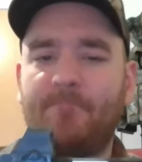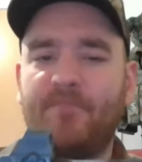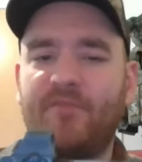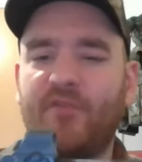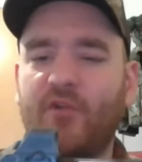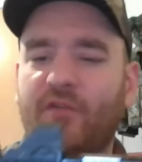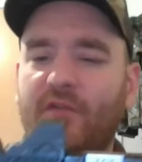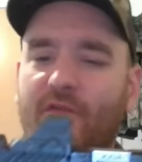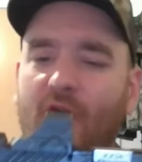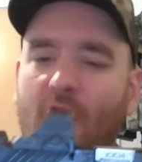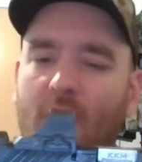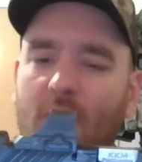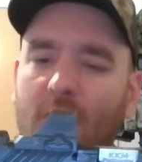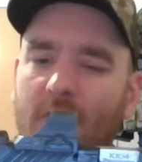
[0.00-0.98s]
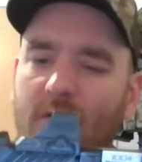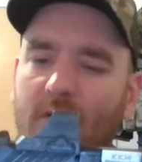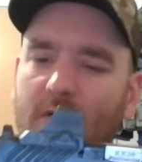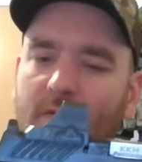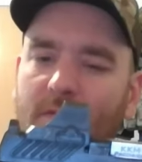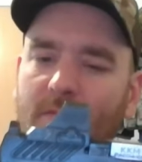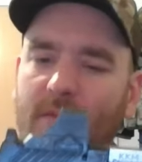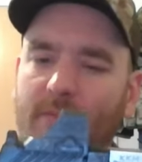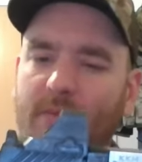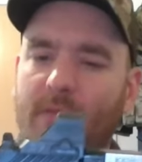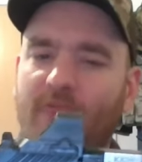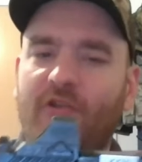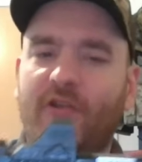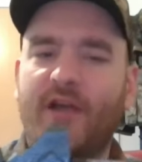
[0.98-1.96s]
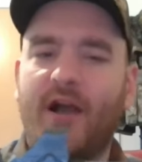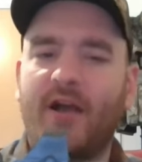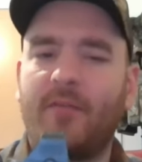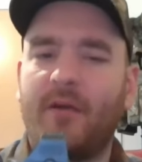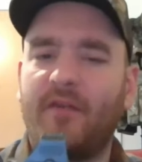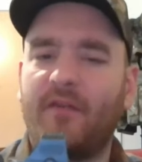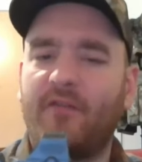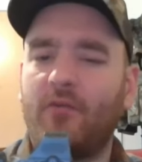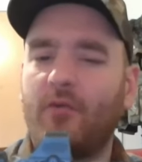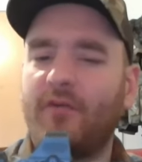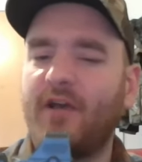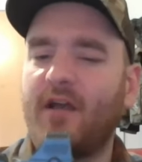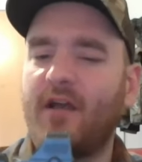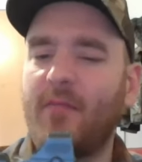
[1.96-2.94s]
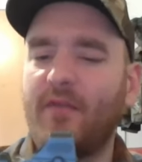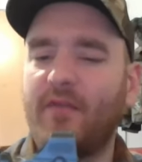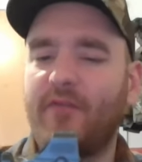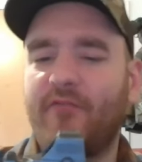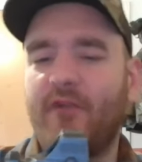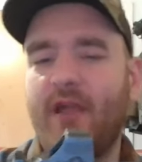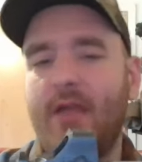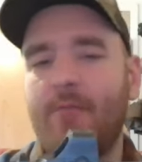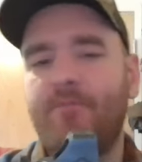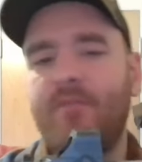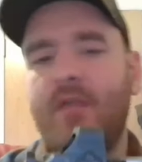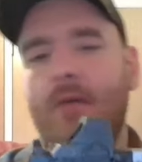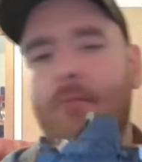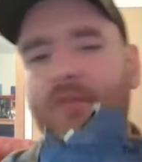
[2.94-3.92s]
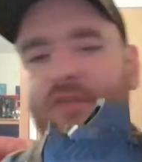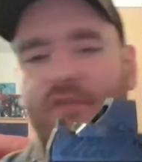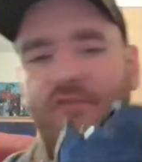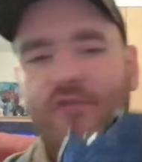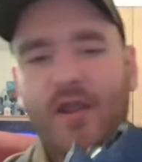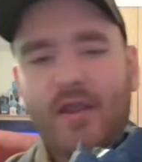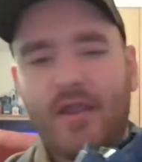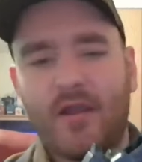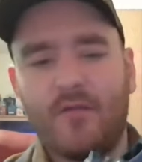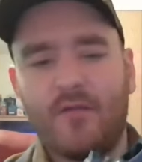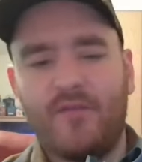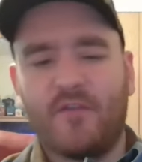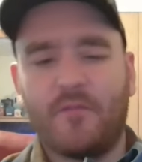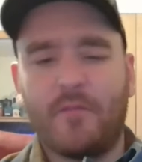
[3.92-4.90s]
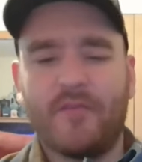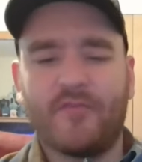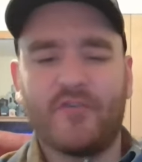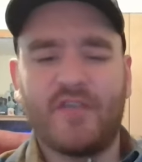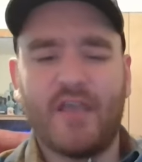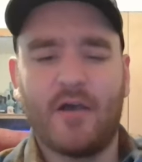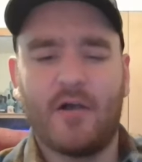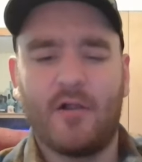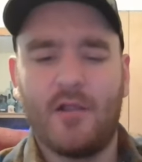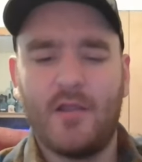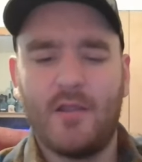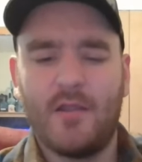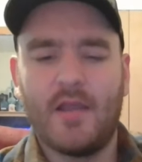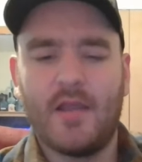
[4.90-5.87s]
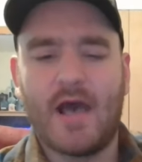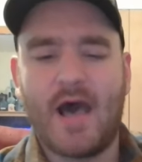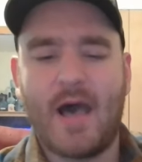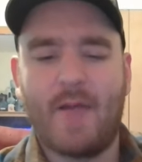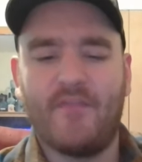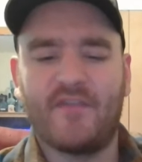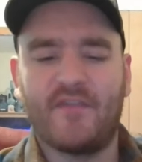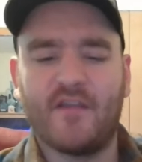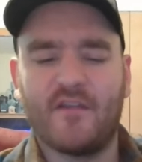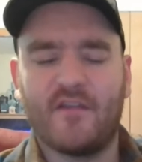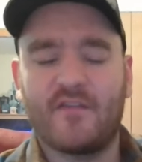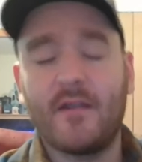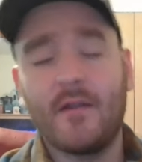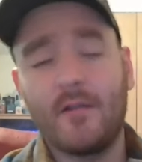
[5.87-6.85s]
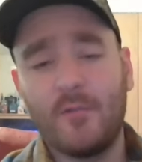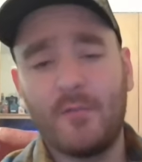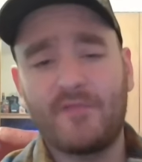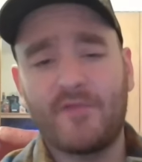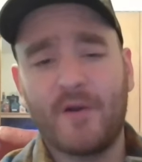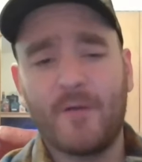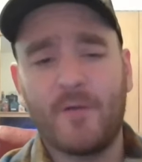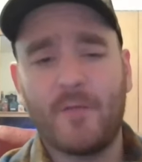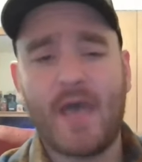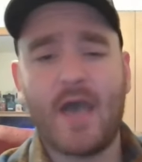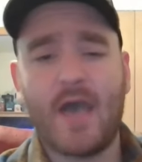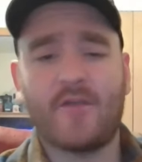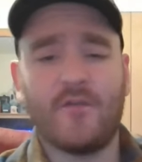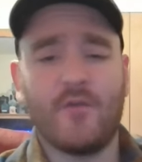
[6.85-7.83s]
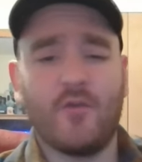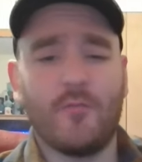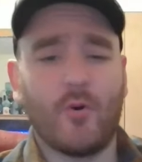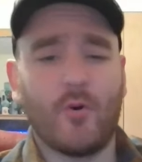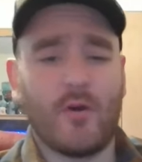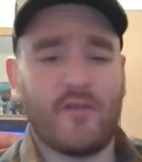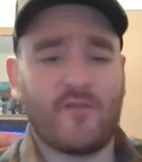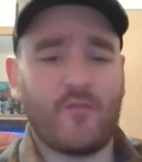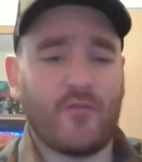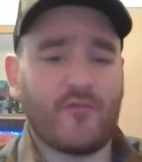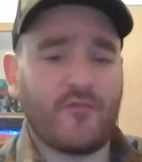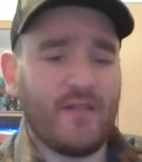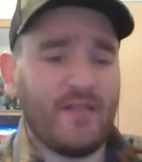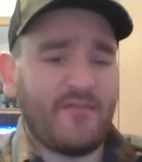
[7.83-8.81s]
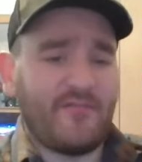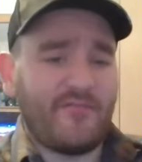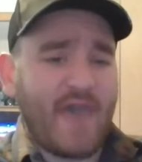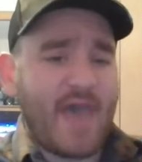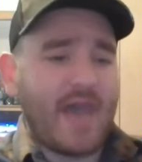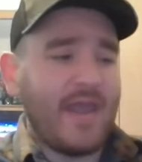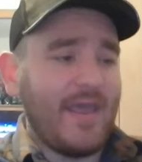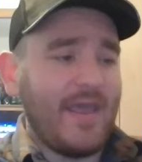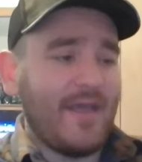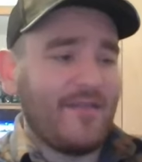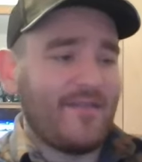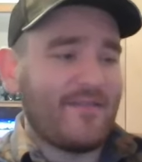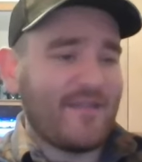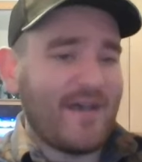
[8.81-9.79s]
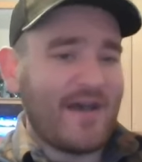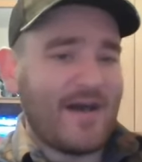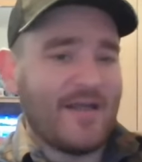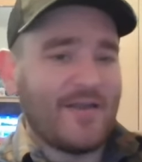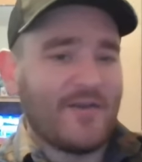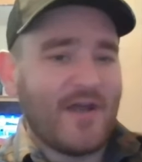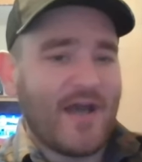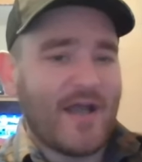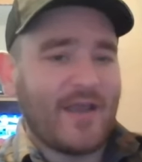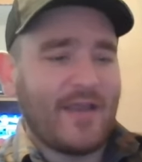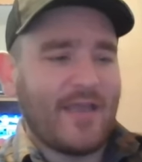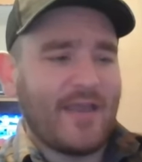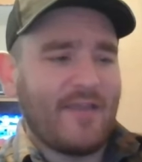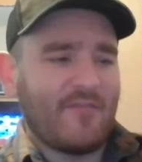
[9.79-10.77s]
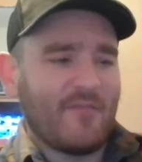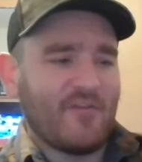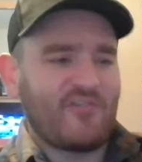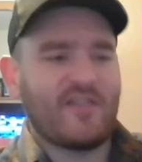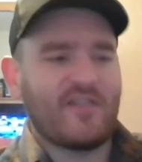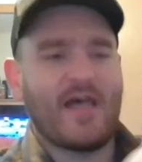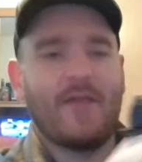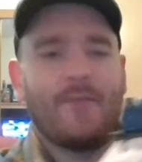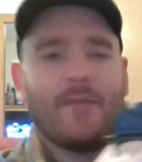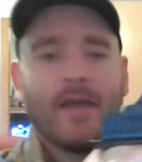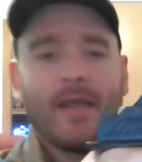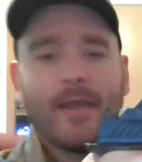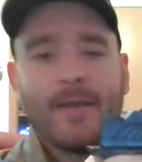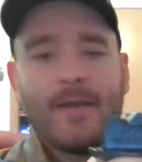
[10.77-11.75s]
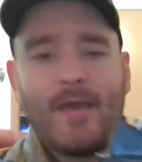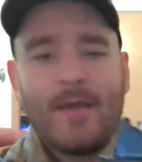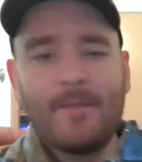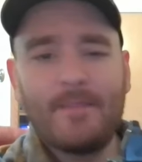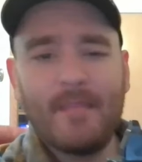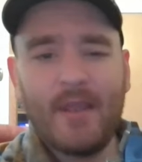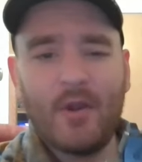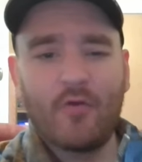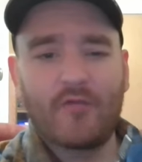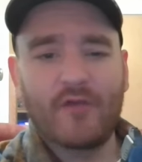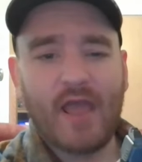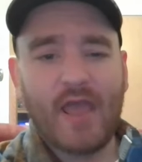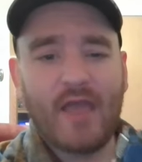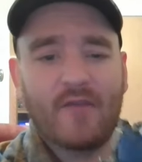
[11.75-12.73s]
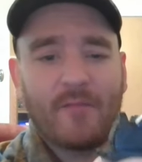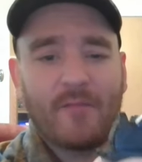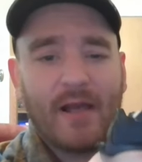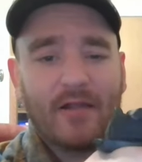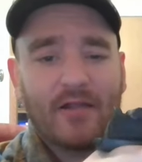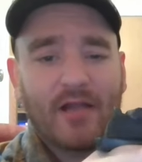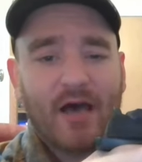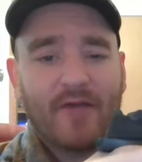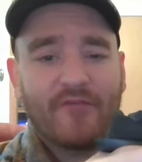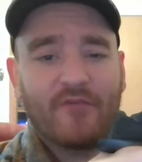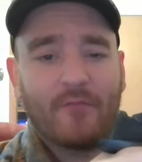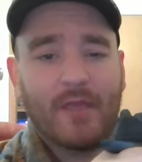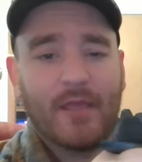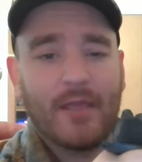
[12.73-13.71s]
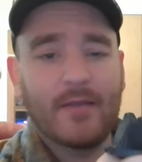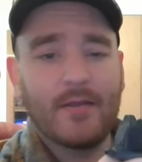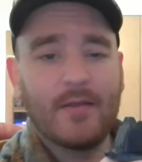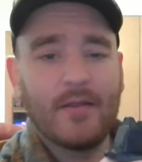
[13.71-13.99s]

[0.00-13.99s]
First of all, probably should have talked about this. We were talking about the frame, but this right here, this beaver tail, this does extend a little bit farther back. So you boys with really fat hands, you're not going to get as much slide bite. It overhangs by a lot for me.